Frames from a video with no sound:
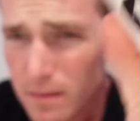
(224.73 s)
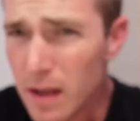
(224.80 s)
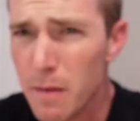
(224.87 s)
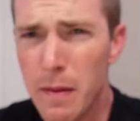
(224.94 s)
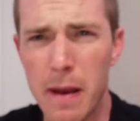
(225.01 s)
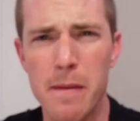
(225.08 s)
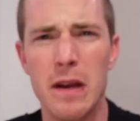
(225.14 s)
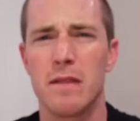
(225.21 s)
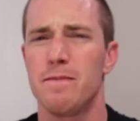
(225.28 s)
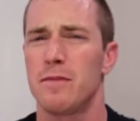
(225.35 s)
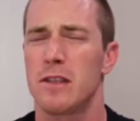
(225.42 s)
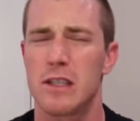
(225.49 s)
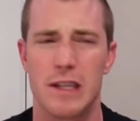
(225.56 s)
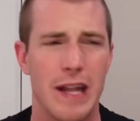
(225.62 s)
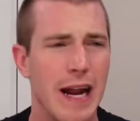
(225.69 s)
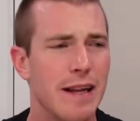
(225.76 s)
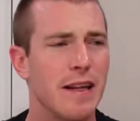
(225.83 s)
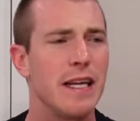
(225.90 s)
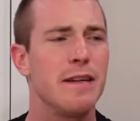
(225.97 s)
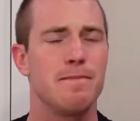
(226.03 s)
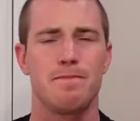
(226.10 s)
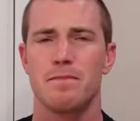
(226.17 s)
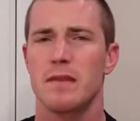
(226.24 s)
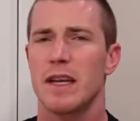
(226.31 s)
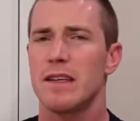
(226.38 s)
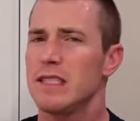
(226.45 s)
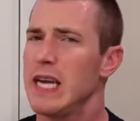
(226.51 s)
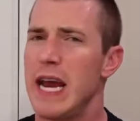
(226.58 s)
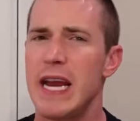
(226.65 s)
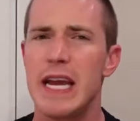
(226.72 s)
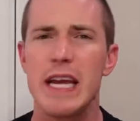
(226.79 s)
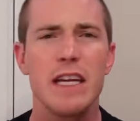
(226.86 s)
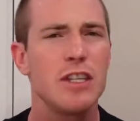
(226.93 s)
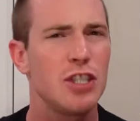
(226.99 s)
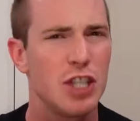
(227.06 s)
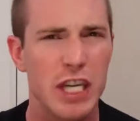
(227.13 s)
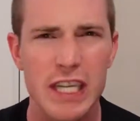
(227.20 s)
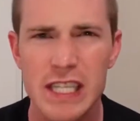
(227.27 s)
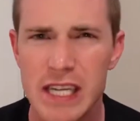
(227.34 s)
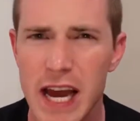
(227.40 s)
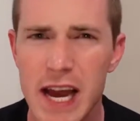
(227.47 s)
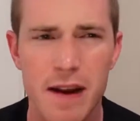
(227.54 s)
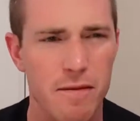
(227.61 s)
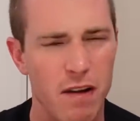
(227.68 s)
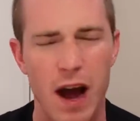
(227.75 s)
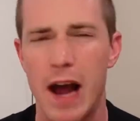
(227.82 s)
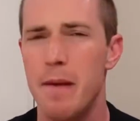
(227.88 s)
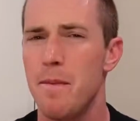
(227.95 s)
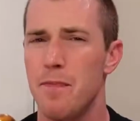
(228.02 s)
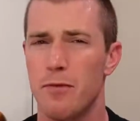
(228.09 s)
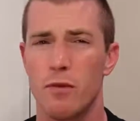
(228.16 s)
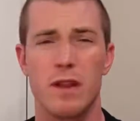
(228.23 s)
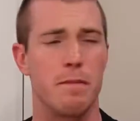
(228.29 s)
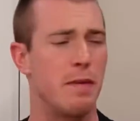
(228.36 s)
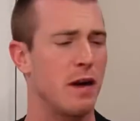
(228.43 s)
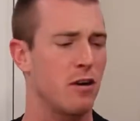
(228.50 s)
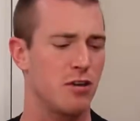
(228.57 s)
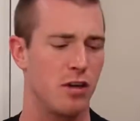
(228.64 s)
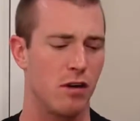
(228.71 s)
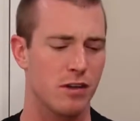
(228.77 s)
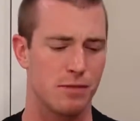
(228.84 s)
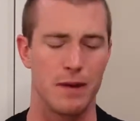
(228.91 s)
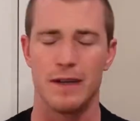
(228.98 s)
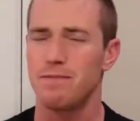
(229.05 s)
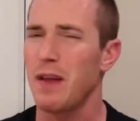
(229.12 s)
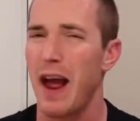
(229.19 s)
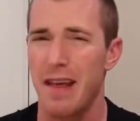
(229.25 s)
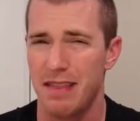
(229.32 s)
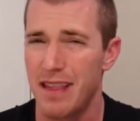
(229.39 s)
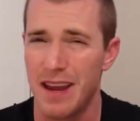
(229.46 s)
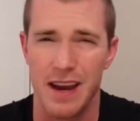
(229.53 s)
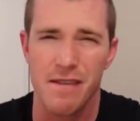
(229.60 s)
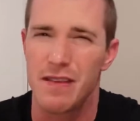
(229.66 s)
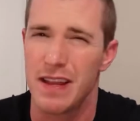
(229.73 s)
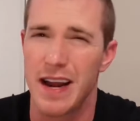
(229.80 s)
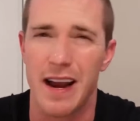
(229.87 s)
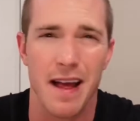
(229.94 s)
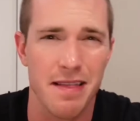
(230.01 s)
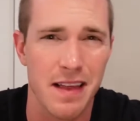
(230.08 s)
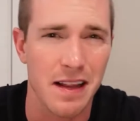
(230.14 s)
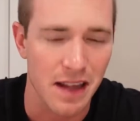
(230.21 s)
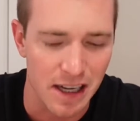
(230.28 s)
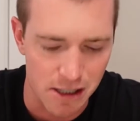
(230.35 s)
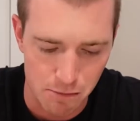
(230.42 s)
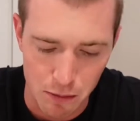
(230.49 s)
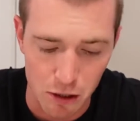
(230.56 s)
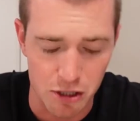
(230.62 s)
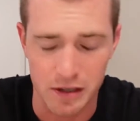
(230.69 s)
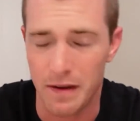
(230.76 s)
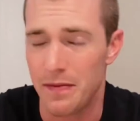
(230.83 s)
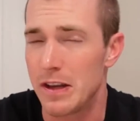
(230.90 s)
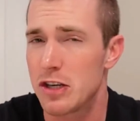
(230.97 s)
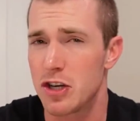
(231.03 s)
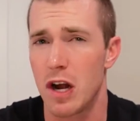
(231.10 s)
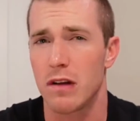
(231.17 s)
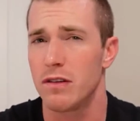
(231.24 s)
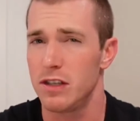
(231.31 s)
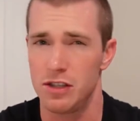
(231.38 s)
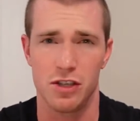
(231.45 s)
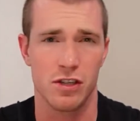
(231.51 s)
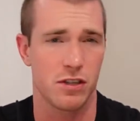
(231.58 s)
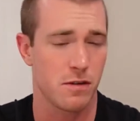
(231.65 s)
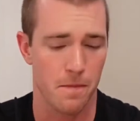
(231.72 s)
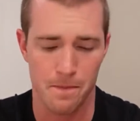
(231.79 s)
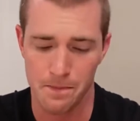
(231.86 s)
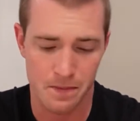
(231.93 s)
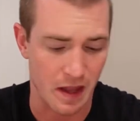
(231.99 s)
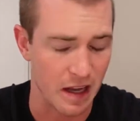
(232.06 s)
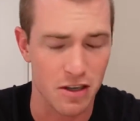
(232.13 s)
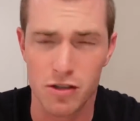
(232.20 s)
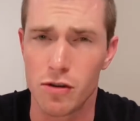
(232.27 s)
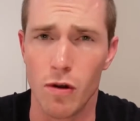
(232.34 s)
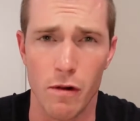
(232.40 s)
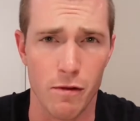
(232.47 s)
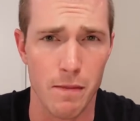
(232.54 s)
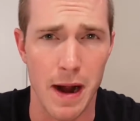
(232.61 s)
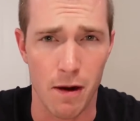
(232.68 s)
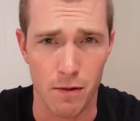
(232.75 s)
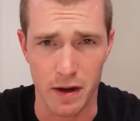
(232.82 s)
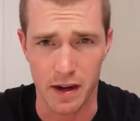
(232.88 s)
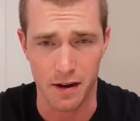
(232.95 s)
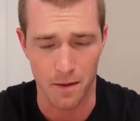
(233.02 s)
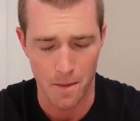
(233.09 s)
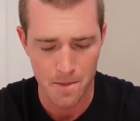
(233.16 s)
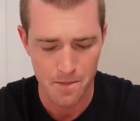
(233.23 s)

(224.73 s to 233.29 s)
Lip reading: Maybe slightly tangy cheesecake vibe with the bigger chunks, but even then I think that's pushing it. The chocolate is just, it's too overpowering here.